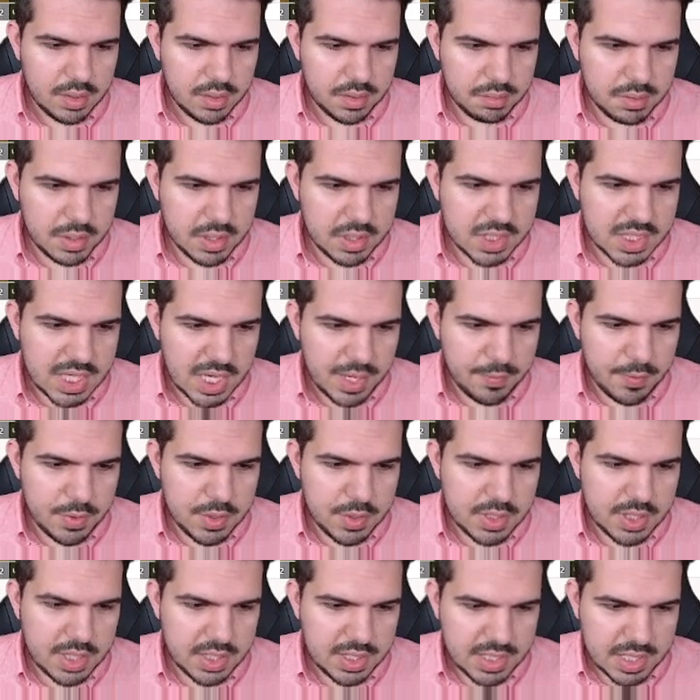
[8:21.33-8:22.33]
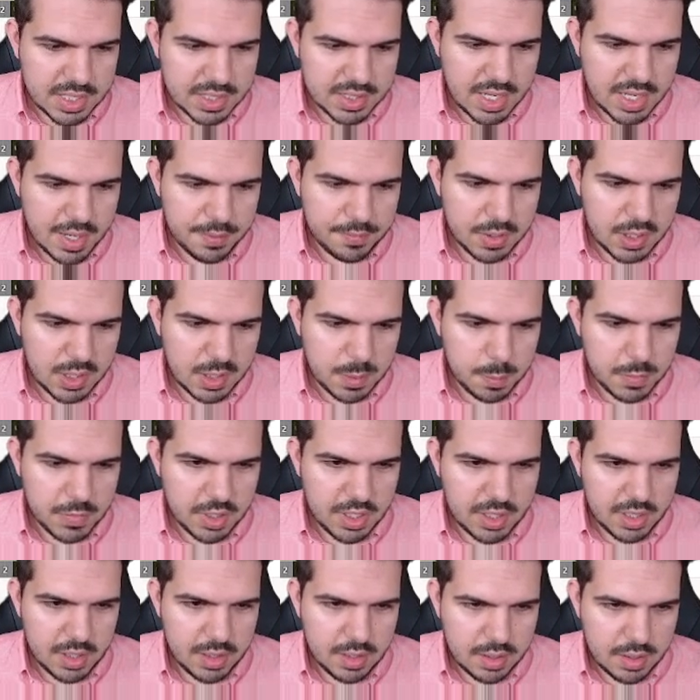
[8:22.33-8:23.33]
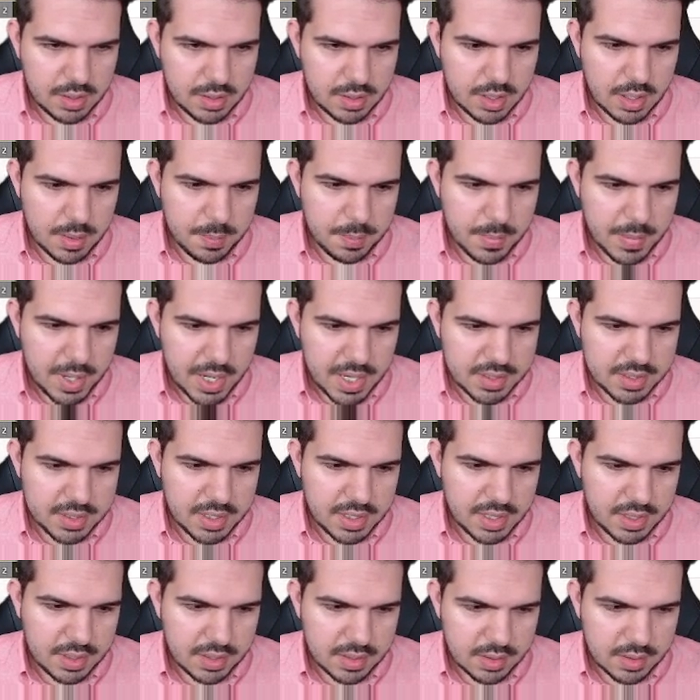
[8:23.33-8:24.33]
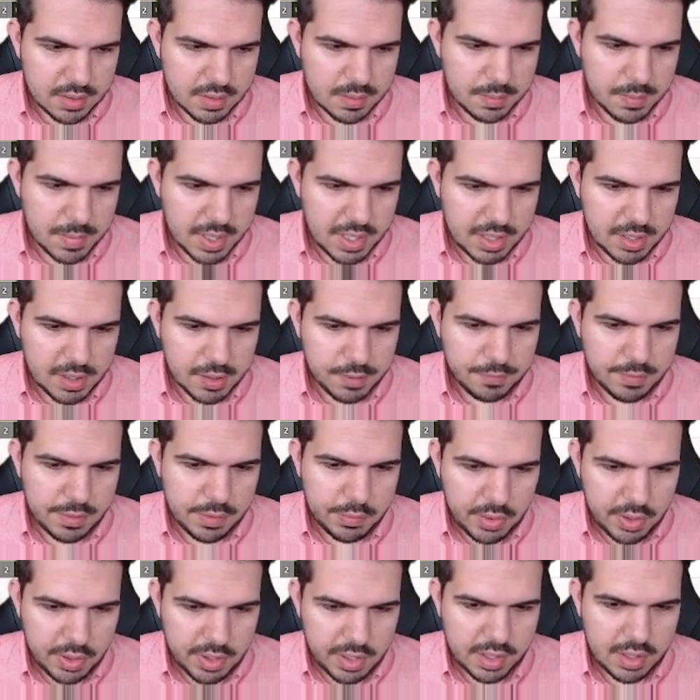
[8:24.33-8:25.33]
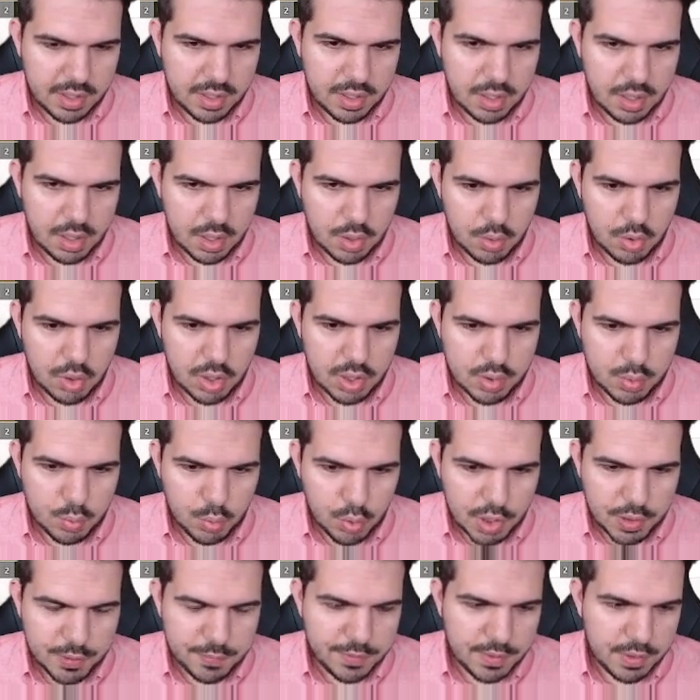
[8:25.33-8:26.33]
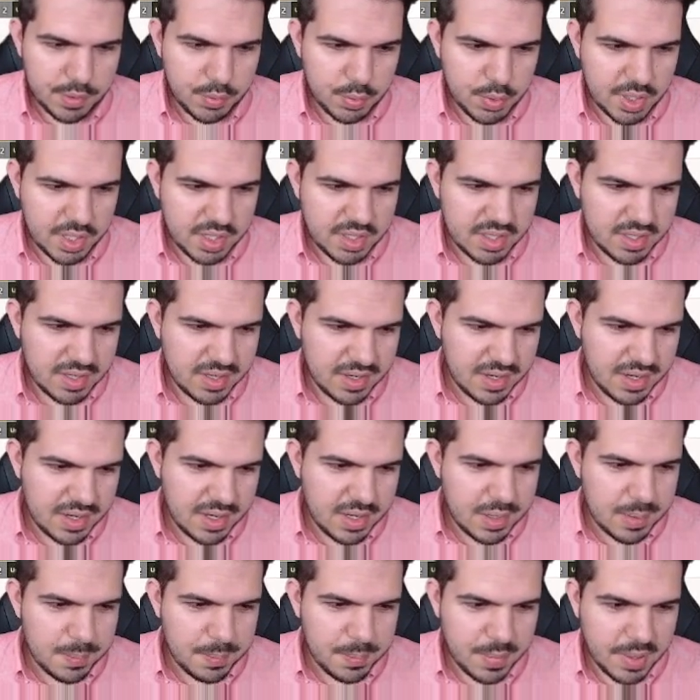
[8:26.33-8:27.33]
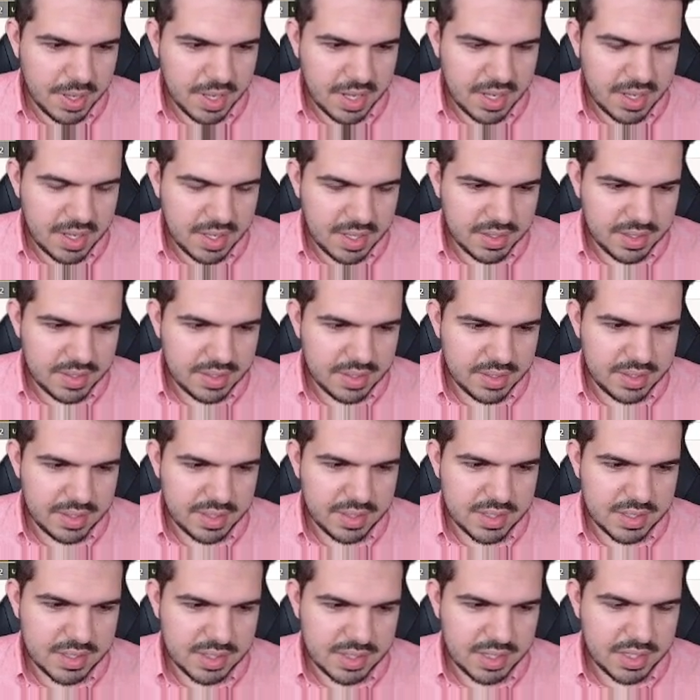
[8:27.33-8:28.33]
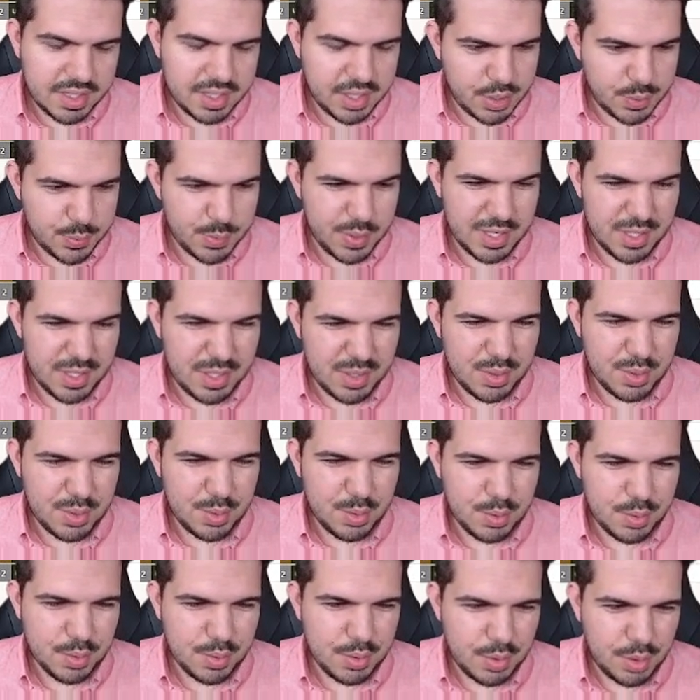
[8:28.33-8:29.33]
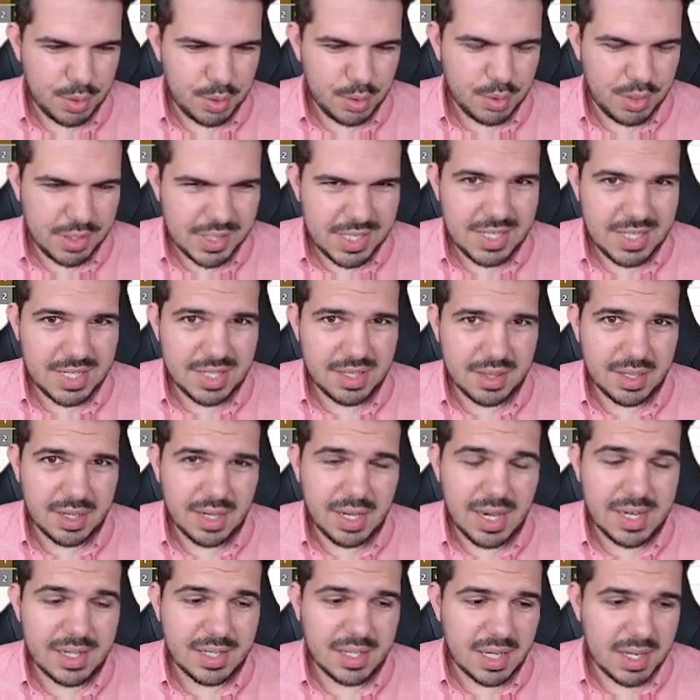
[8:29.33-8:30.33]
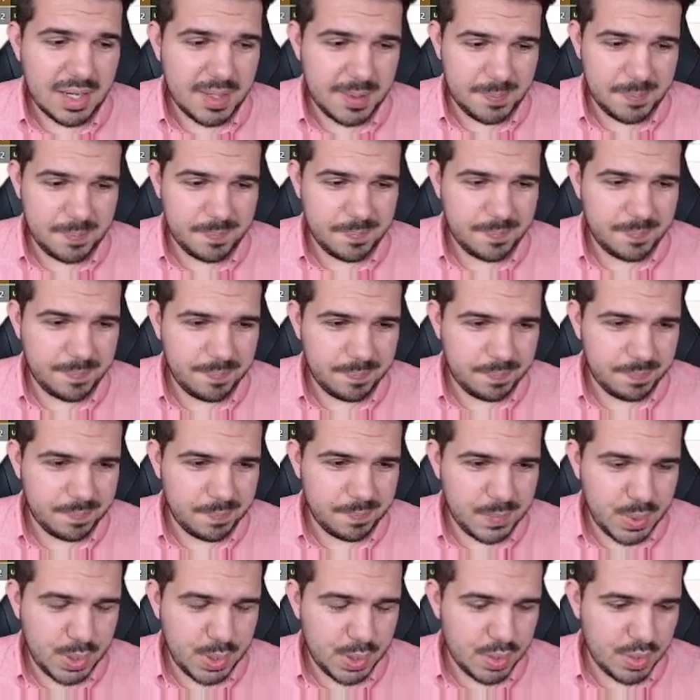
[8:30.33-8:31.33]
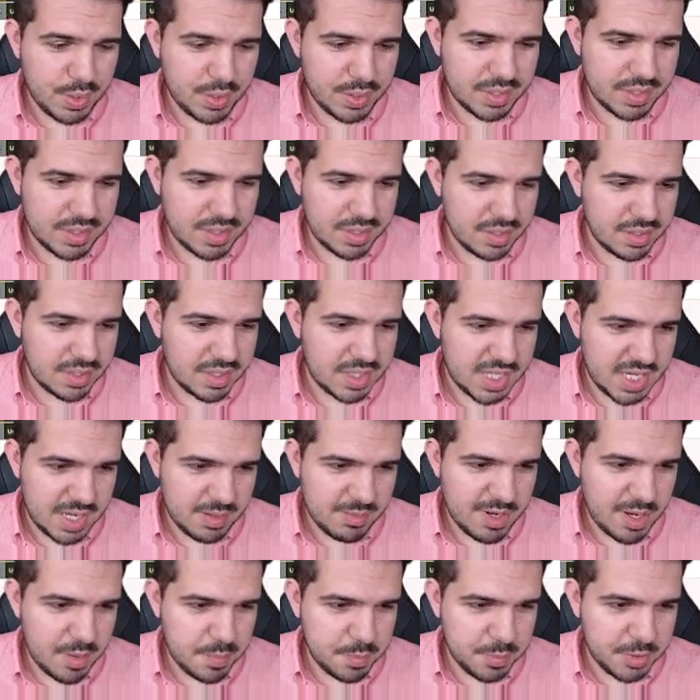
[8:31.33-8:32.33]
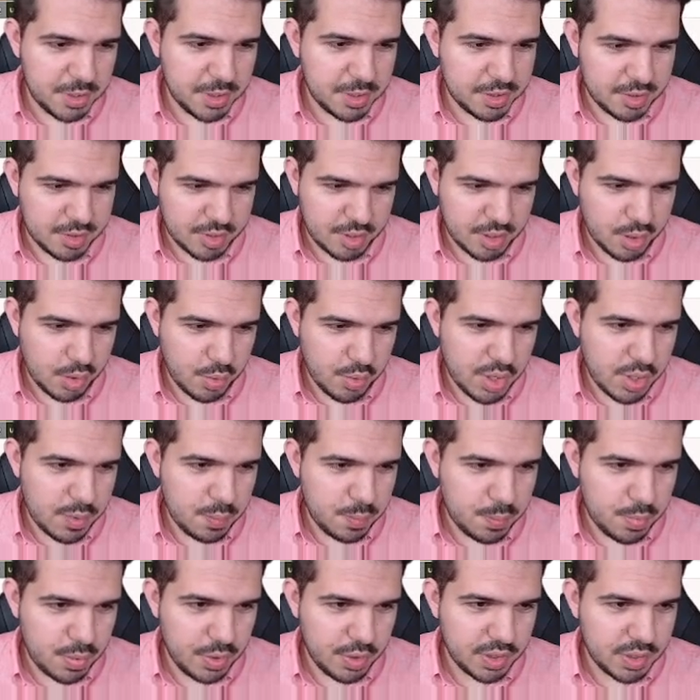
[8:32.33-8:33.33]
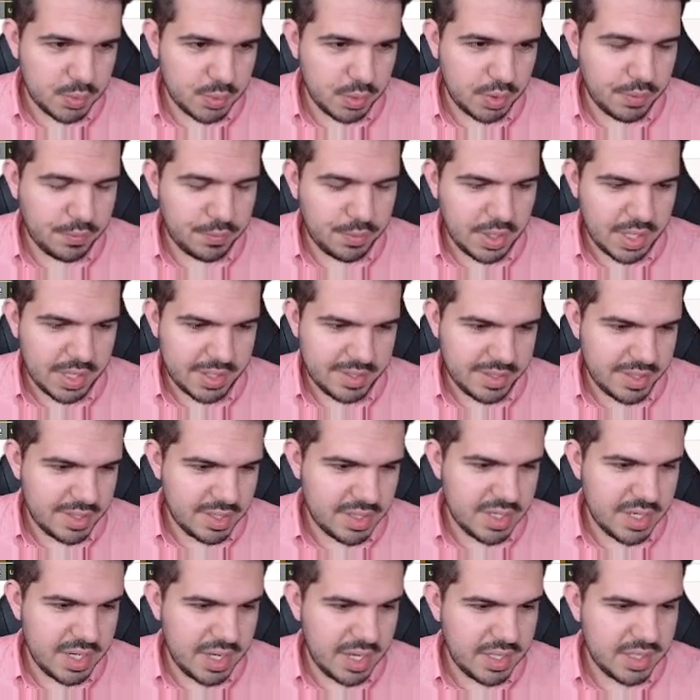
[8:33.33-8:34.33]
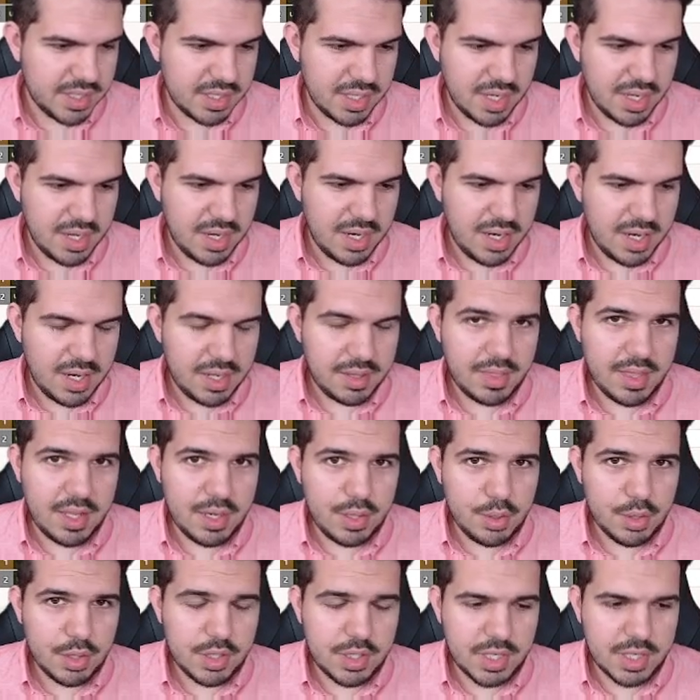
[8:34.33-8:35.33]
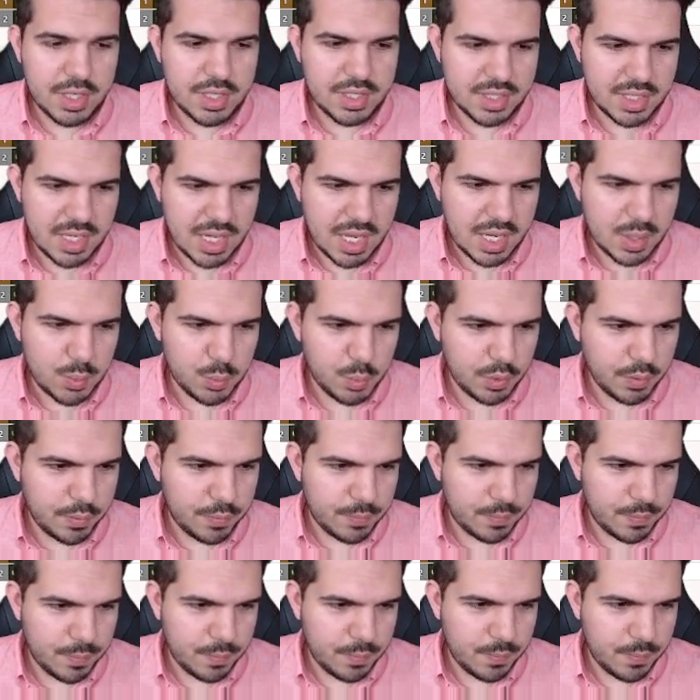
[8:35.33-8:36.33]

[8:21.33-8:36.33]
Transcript: The Scavenger doesn't have an amazing Mulligan win rate and a lower drawn win rate, but it's still a threat you need in the late game. Because sometimes your Sorrent burns one of your other giants, and then you're just stuck with